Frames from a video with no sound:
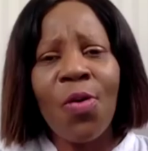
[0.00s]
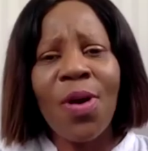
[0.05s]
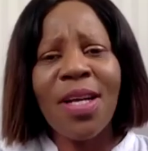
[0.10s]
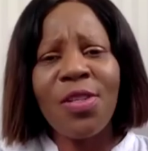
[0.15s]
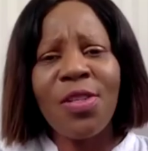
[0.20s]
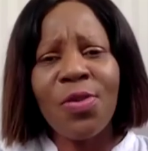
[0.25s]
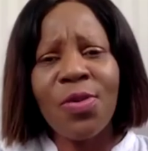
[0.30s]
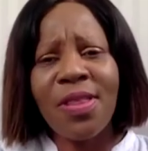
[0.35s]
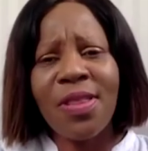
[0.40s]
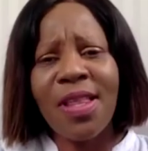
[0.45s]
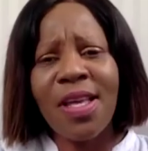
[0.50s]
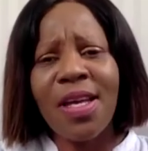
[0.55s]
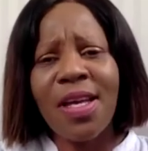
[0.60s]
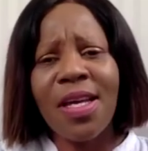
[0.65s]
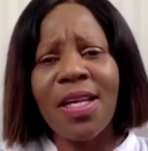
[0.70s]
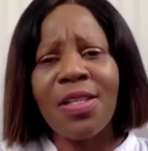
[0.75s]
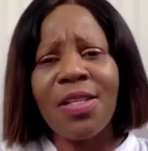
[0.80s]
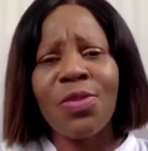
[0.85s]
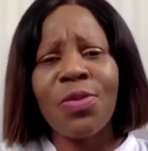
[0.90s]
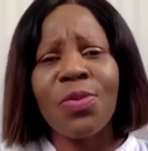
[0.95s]
What do you
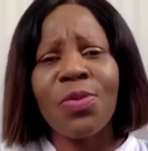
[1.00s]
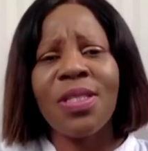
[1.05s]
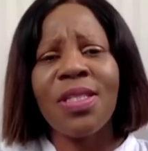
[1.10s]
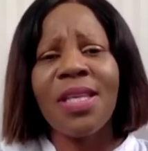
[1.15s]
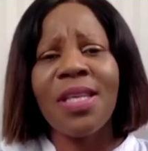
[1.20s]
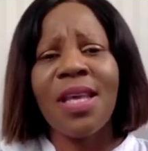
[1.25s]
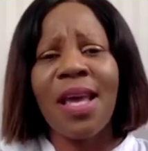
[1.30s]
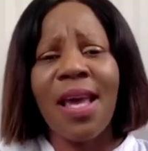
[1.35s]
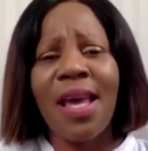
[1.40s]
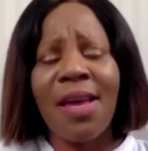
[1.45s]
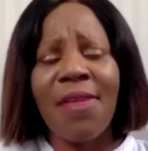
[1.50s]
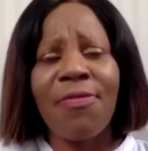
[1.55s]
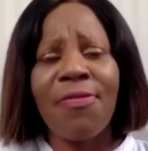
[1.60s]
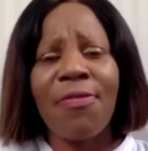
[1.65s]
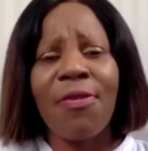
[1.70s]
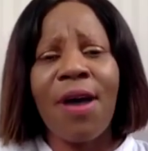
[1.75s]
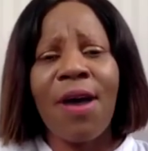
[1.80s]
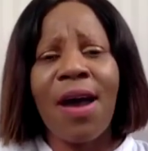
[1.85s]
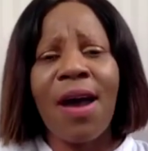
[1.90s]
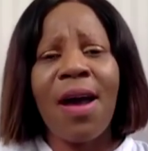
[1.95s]
think it would take
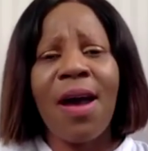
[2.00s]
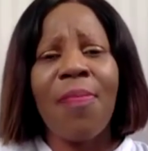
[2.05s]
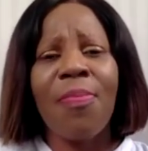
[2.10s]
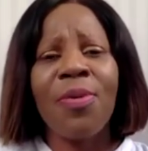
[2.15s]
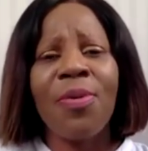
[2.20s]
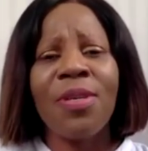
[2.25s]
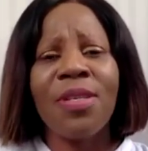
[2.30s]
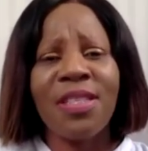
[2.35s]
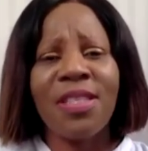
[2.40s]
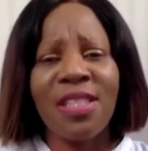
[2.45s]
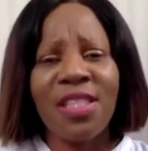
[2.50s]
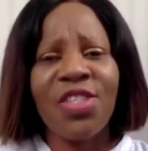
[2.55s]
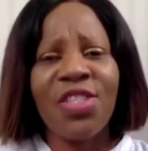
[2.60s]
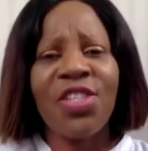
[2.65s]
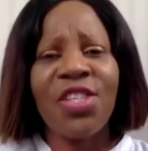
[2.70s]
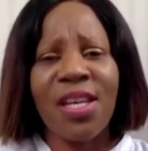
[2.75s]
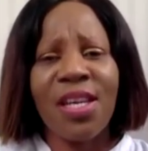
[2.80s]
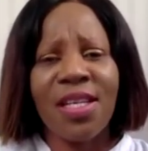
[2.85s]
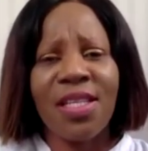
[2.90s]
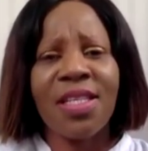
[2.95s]
for our
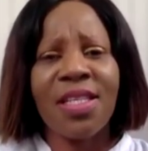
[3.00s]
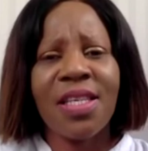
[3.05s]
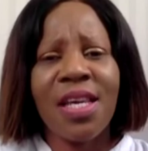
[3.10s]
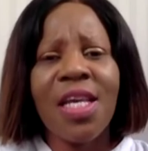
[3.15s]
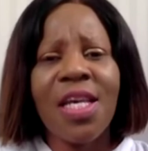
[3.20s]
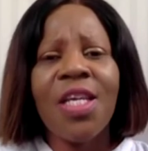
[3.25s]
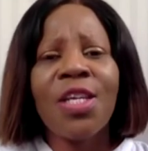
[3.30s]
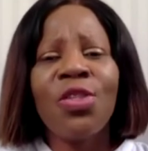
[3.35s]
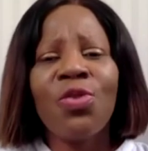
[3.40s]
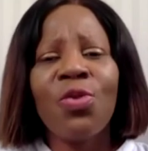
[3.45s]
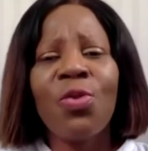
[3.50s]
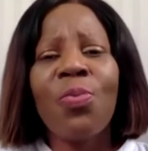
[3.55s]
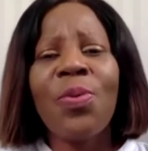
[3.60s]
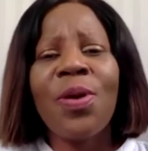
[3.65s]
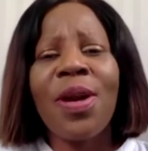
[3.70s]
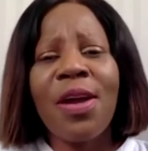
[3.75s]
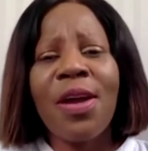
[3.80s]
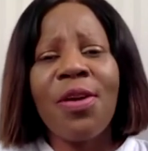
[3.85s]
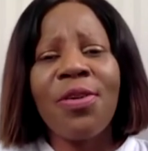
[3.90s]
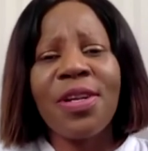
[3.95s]
politicians to
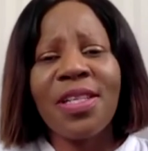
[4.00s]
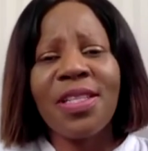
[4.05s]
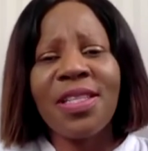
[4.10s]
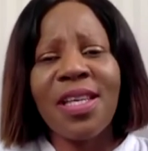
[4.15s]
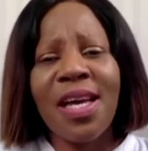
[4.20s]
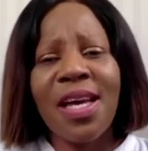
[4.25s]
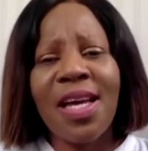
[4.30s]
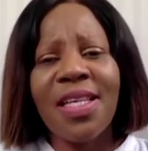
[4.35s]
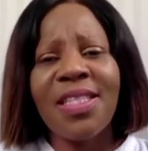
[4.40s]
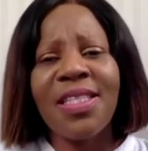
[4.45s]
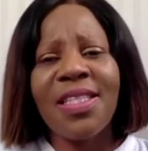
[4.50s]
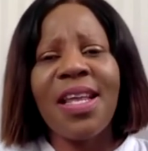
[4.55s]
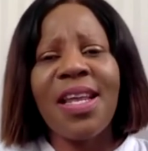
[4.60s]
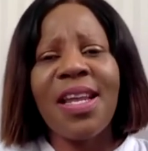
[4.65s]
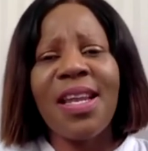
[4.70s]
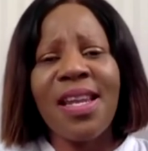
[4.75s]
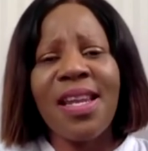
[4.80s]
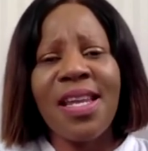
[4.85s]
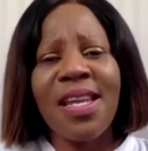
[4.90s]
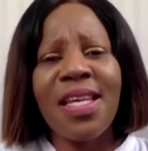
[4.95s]
prioritize
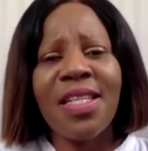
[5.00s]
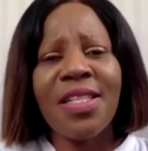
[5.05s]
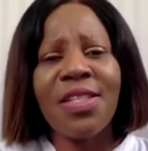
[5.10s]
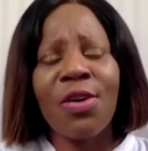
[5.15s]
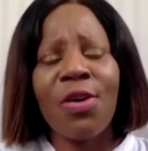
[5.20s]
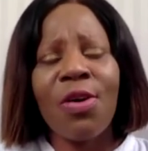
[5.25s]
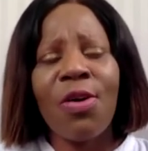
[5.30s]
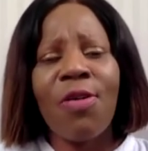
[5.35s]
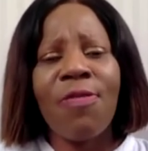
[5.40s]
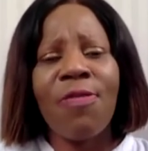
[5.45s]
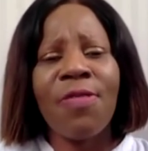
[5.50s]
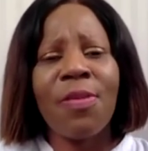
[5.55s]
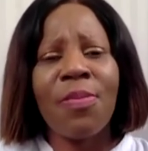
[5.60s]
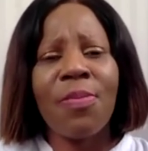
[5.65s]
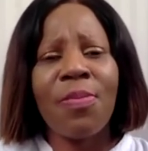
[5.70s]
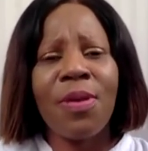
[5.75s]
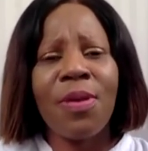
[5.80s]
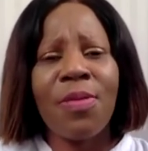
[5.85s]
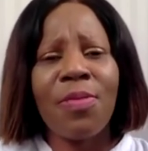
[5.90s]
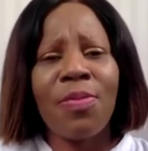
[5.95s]
the needs of the
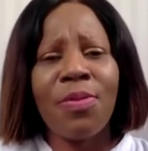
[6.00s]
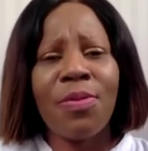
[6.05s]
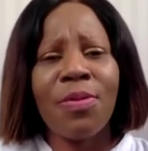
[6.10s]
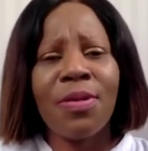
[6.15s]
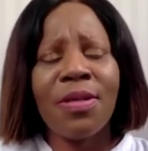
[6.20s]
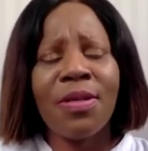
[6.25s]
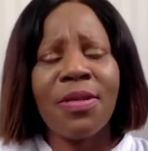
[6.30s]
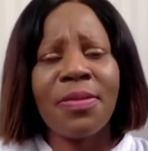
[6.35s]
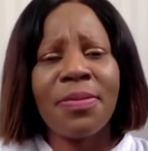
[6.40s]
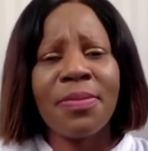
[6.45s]
people?